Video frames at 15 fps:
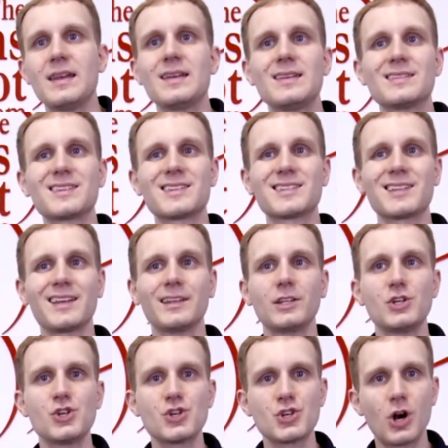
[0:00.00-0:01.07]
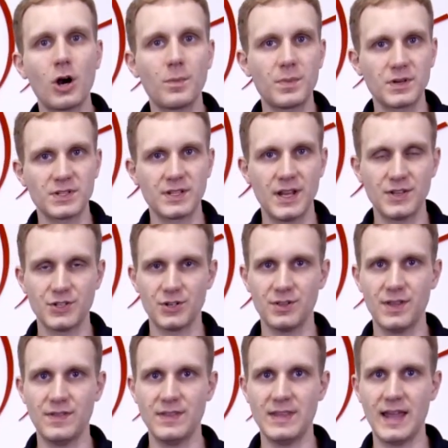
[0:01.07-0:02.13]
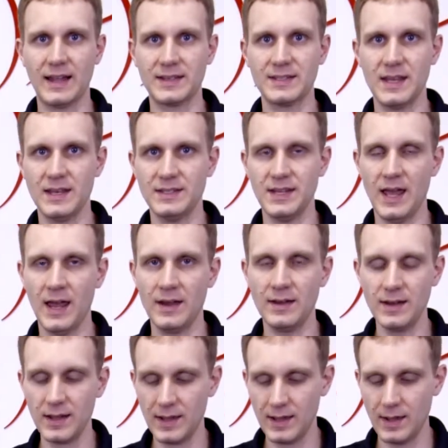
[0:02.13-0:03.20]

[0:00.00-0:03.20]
It is a slightly sharper sensor than the XA10,